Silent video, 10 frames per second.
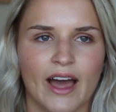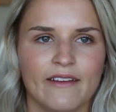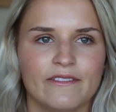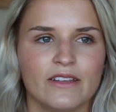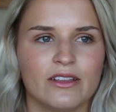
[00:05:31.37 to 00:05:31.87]
I
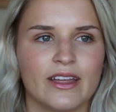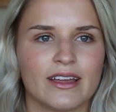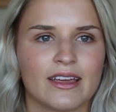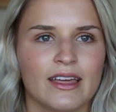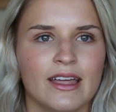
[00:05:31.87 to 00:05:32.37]
feel
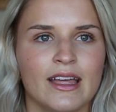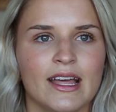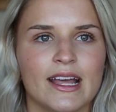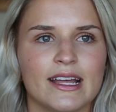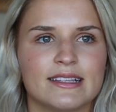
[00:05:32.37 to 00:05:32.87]
like
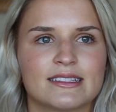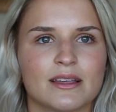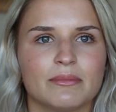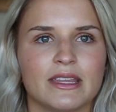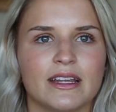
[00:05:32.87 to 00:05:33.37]
it's
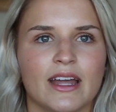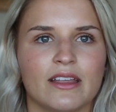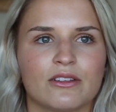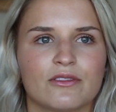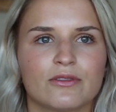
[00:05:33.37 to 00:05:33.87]
something I
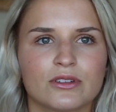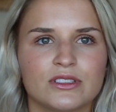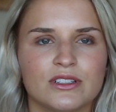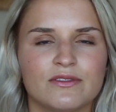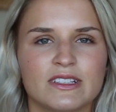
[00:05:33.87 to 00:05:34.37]
look
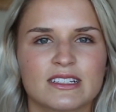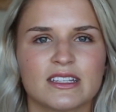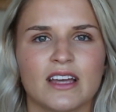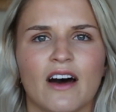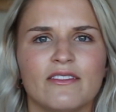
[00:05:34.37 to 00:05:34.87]
forward to
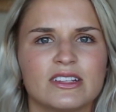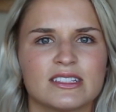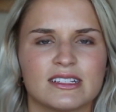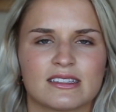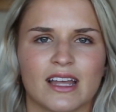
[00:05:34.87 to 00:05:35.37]
physically.
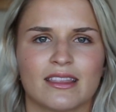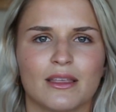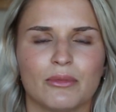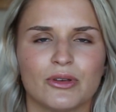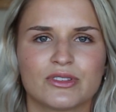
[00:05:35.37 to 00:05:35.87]
Obviously, it's not
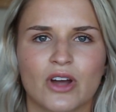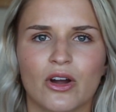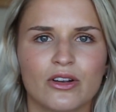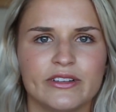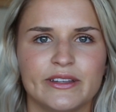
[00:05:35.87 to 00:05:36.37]
the most
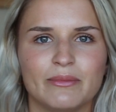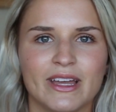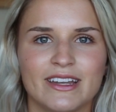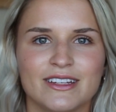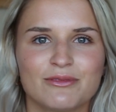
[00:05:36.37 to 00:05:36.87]
hard,
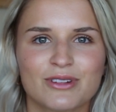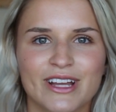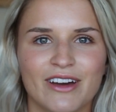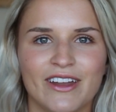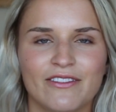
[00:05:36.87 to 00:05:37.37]
demanding
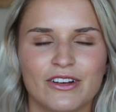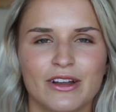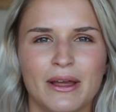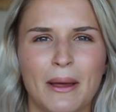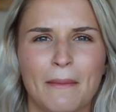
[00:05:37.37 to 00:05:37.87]
workout
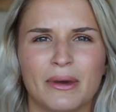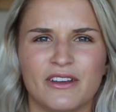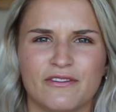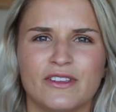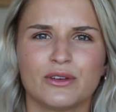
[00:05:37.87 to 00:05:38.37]
ever, but
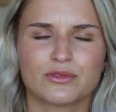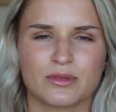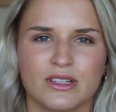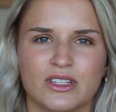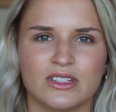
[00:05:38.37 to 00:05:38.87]
it feels
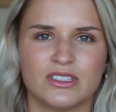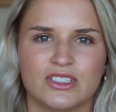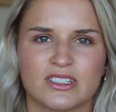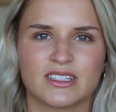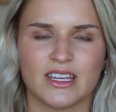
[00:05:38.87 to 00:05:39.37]
really good to
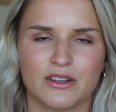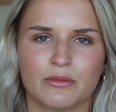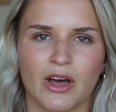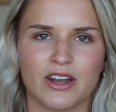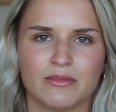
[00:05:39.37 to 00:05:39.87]
just get your
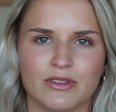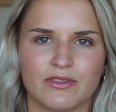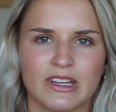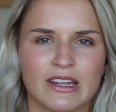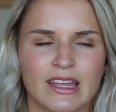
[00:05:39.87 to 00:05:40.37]
body
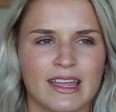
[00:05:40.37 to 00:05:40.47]
moving.